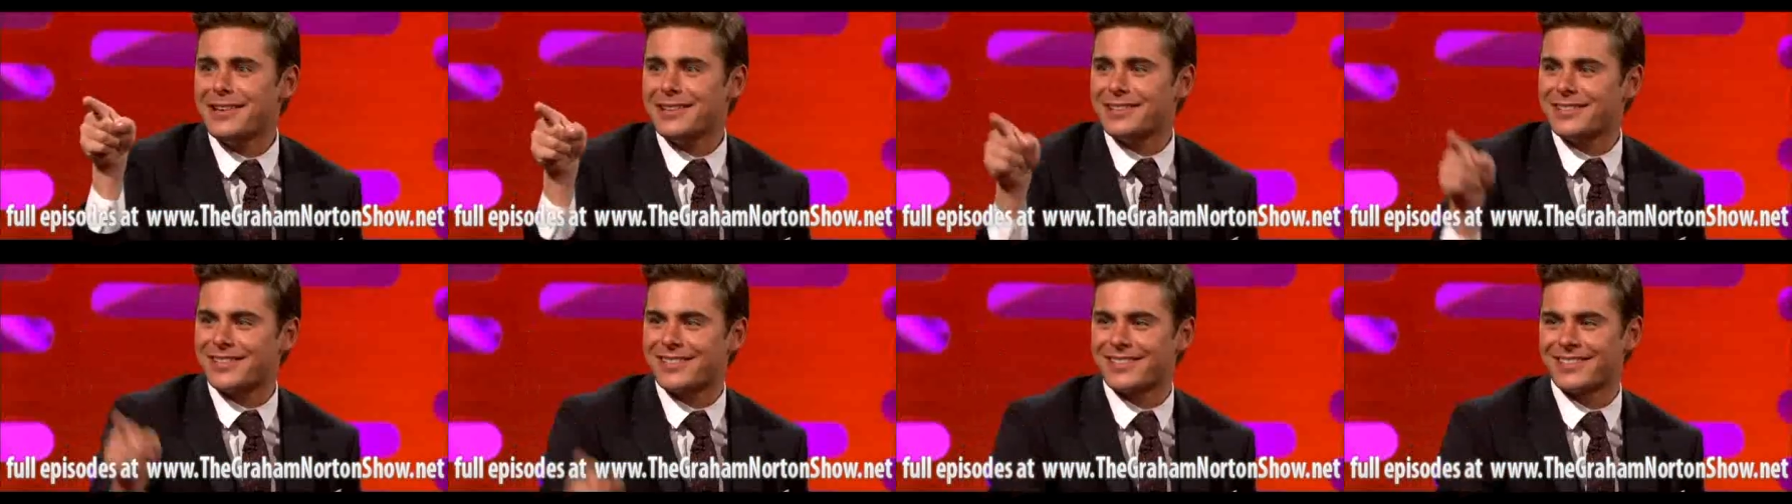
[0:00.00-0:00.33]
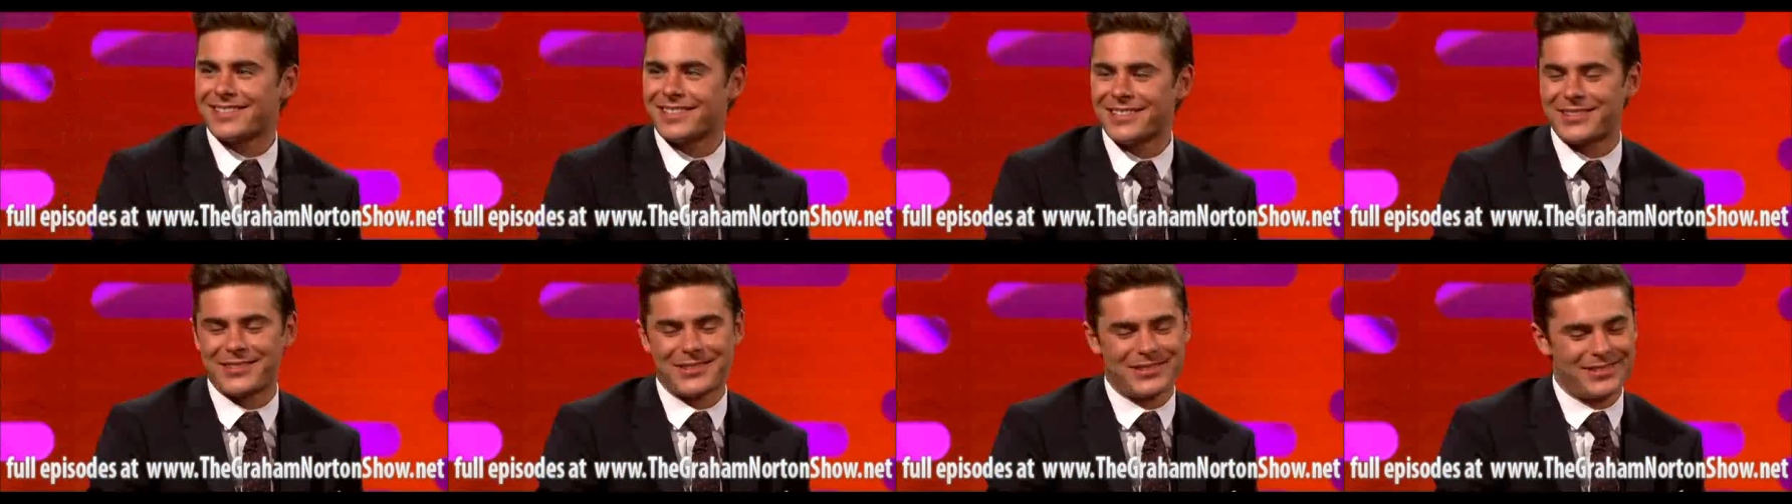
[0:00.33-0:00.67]

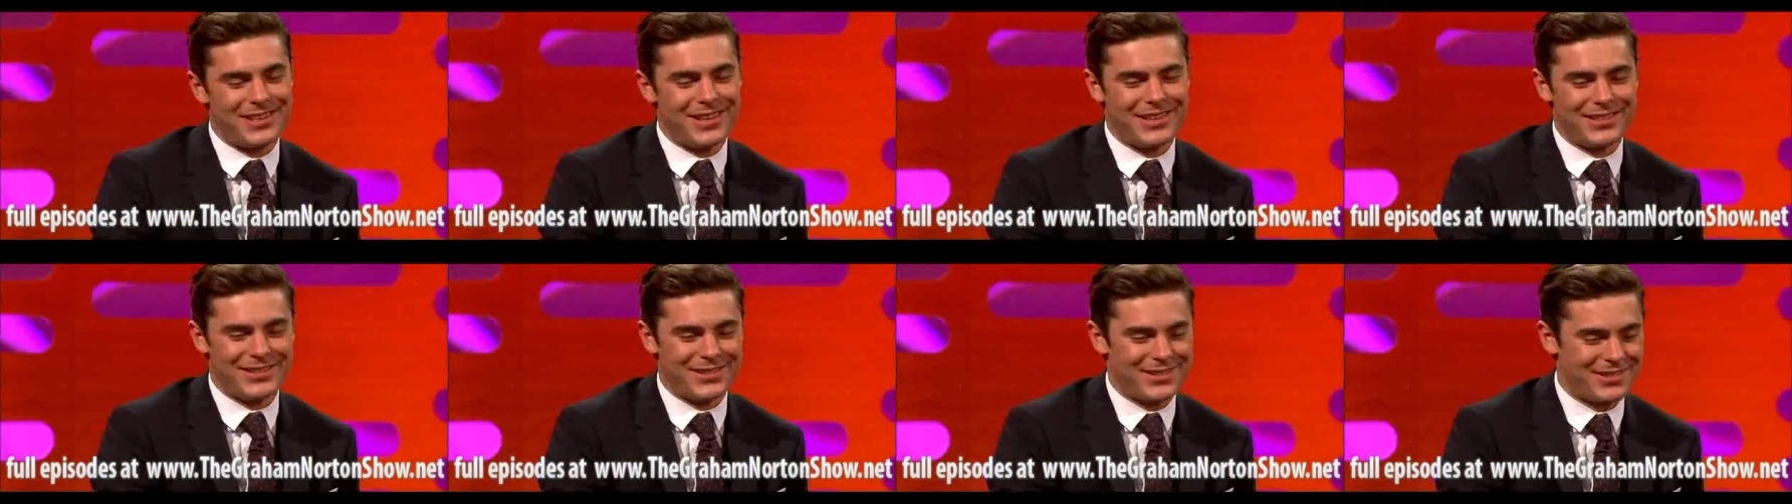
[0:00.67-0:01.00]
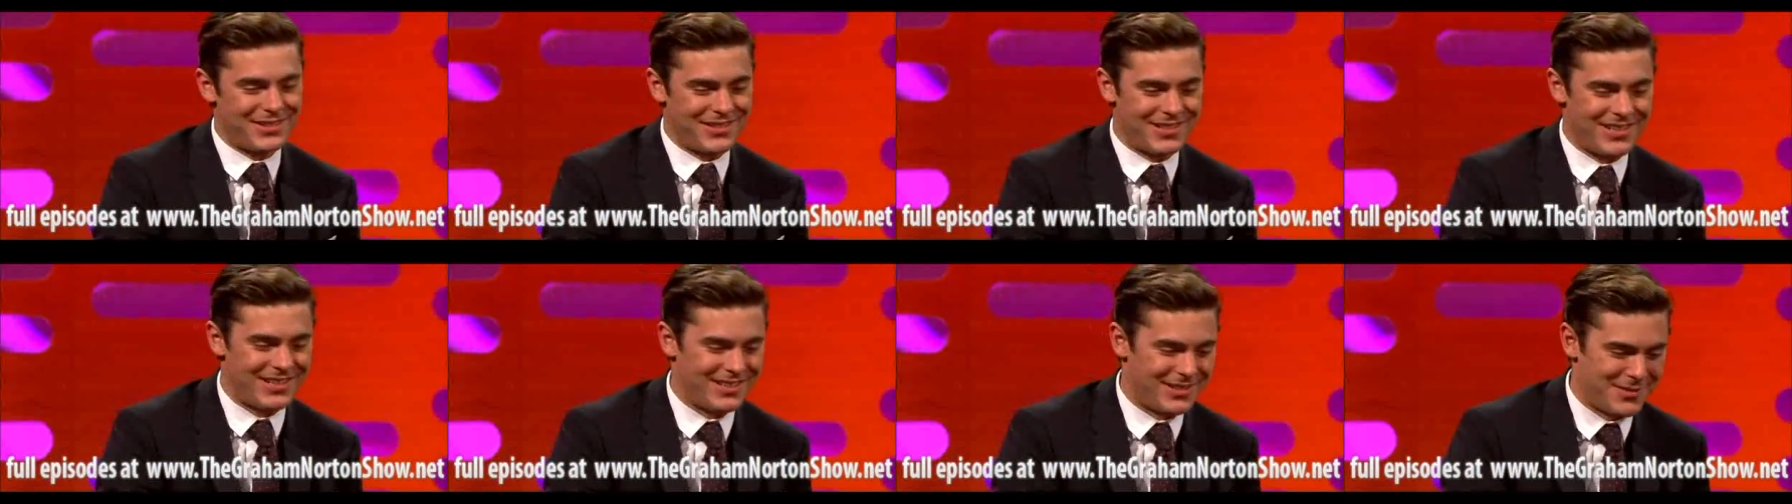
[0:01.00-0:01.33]

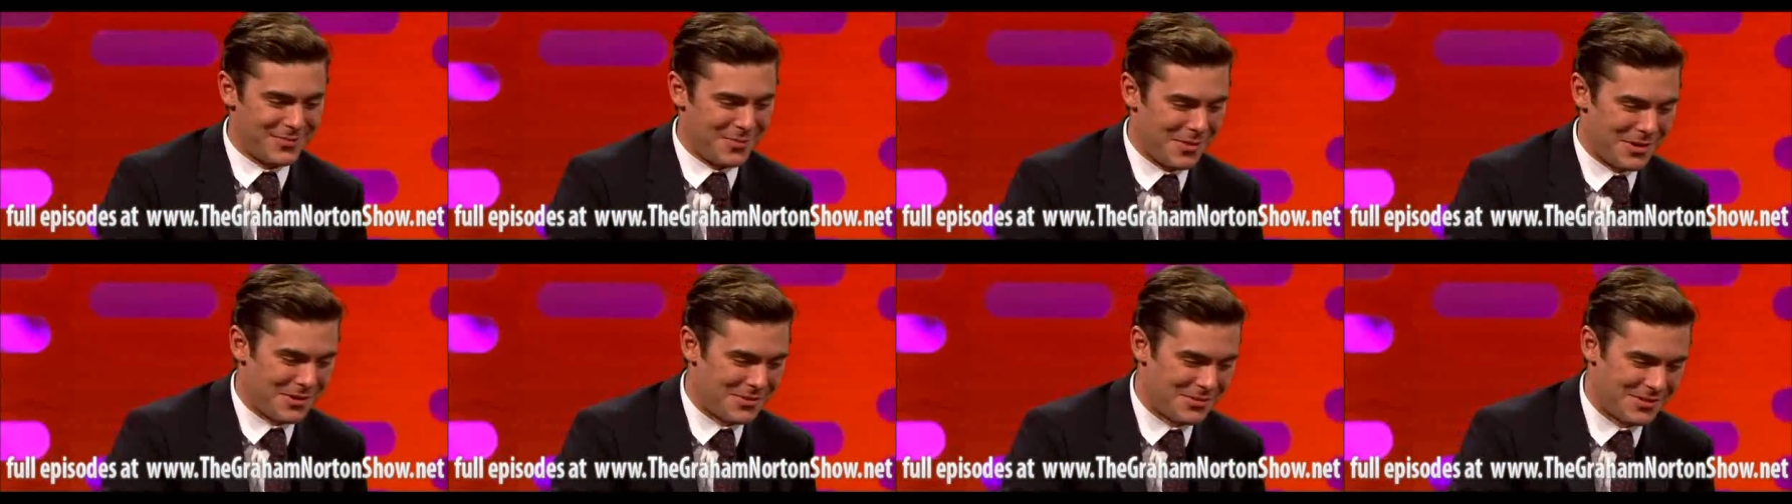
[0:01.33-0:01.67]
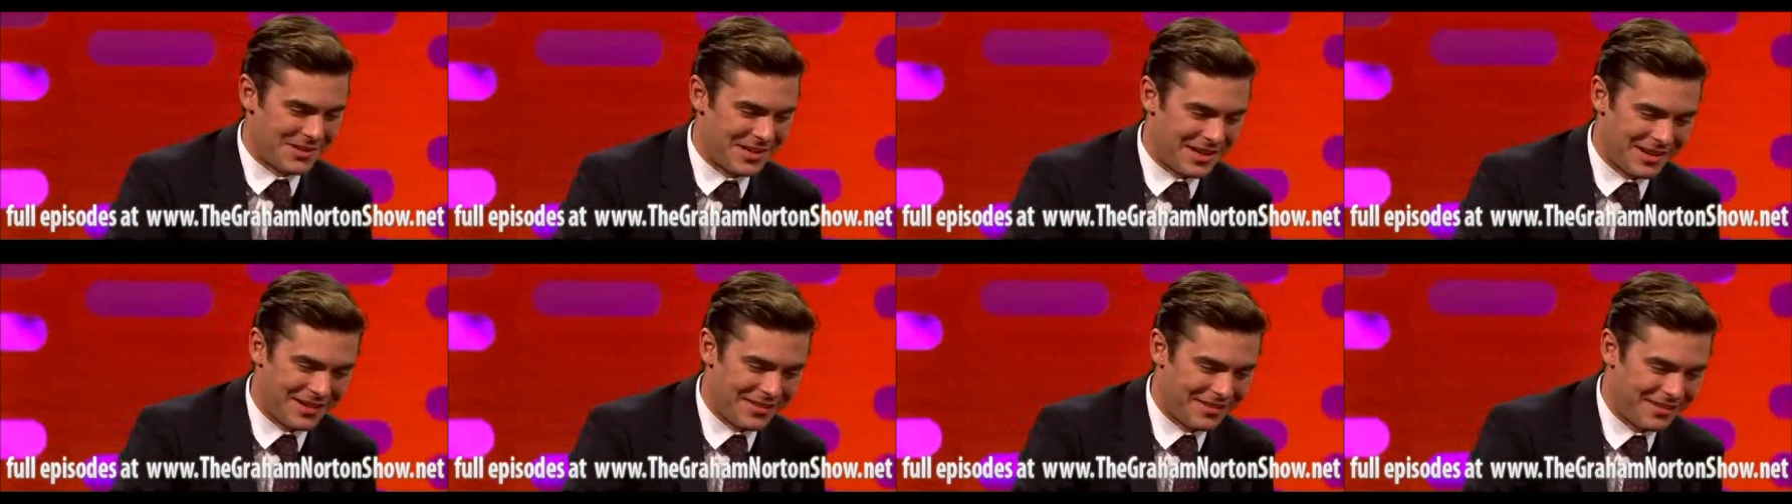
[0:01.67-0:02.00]
is! It's pretty
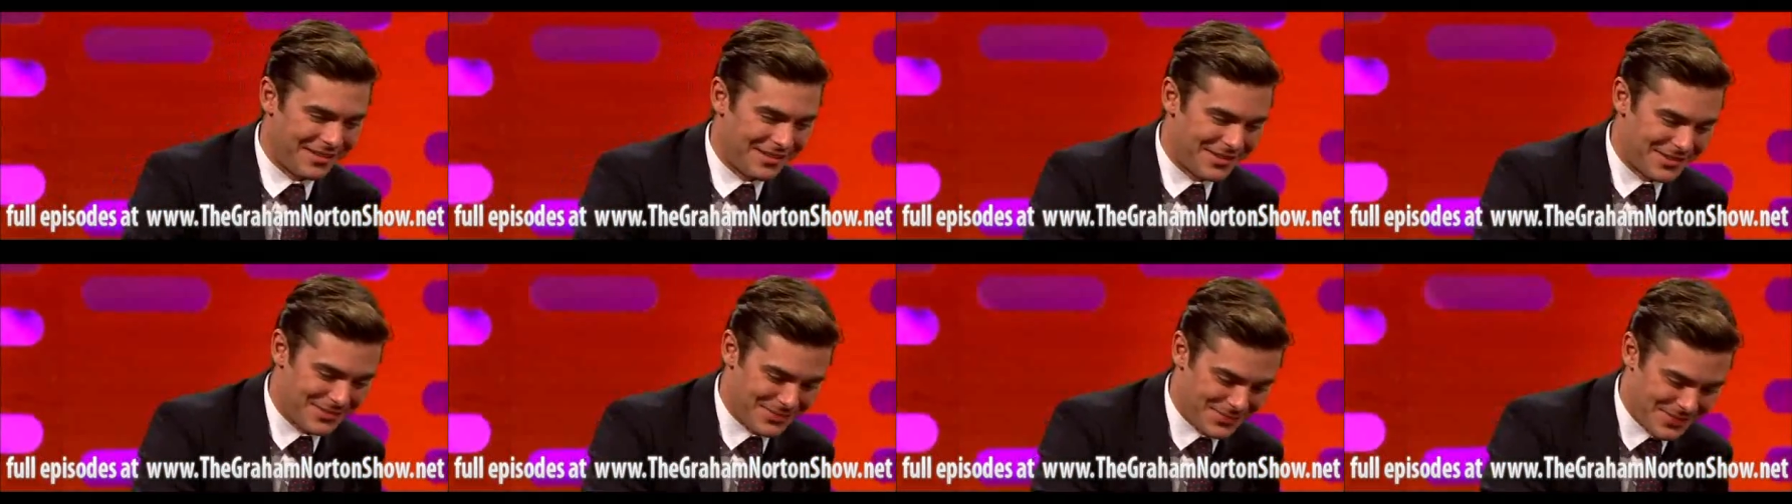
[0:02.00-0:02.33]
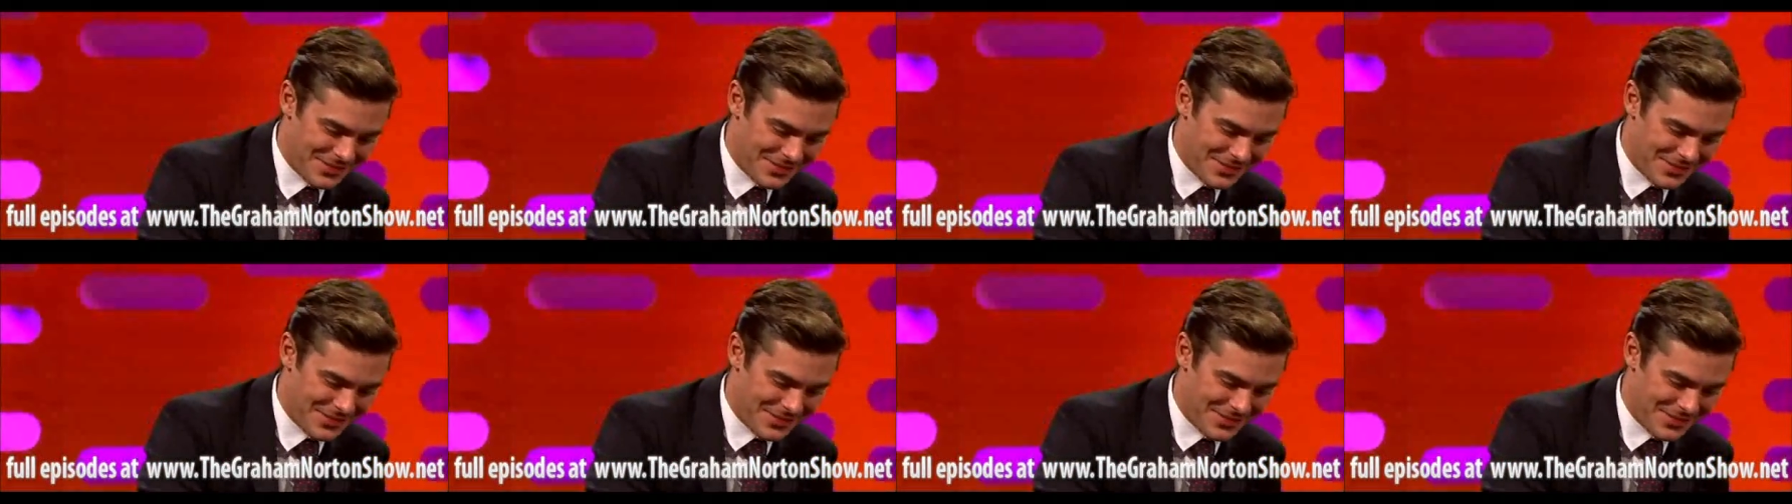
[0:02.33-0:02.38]
ridiculous. When do you guys